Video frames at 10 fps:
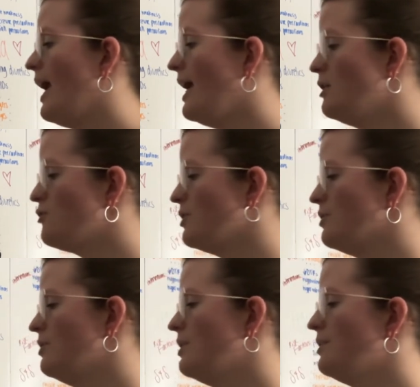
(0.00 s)

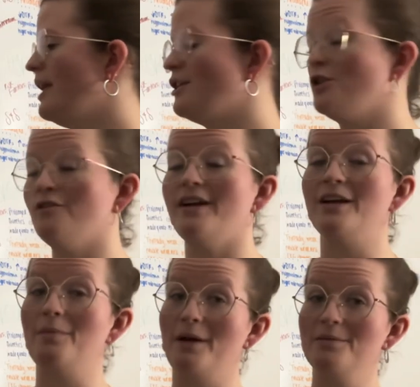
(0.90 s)
atrial natriuretic
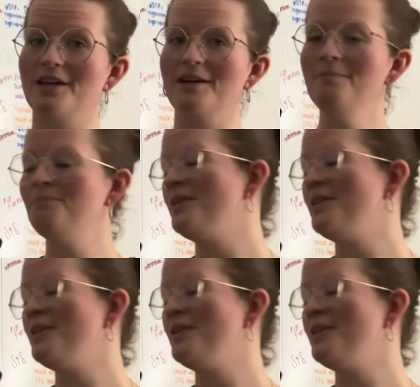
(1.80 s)
peptide,